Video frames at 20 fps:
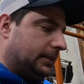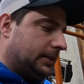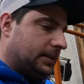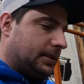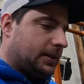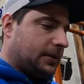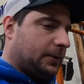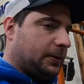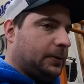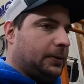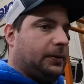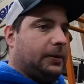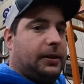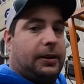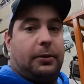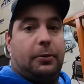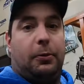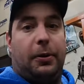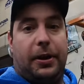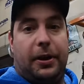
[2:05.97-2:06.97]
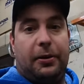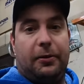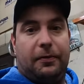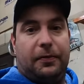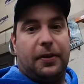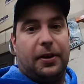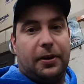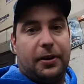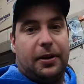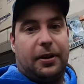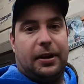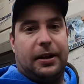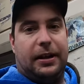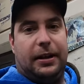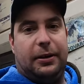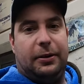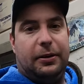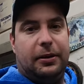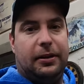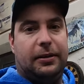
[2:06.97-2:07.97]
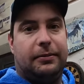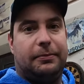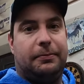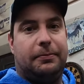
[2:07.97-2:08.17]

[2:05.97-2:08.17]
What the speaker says: So without further ado,